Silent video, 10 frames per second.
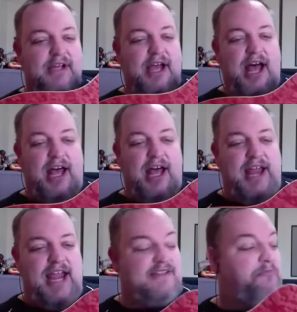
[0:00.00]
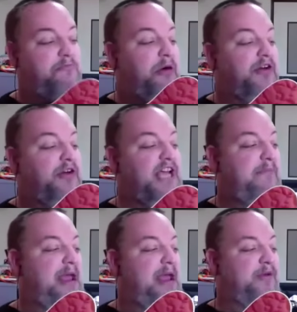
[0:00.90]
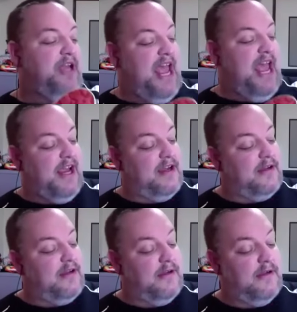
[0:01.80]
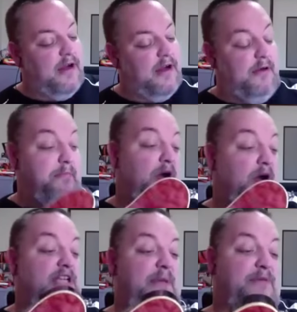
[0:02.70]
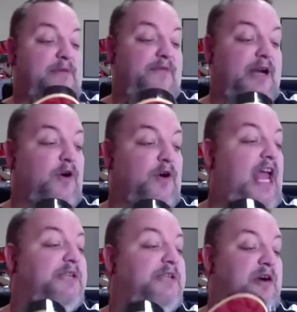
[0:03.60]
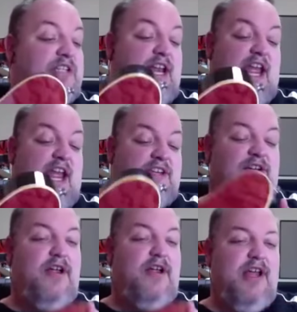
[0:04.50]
nice bird's eye maple neck or bird's eye maple fingerboard. Yeah, it's bird's eye neck too.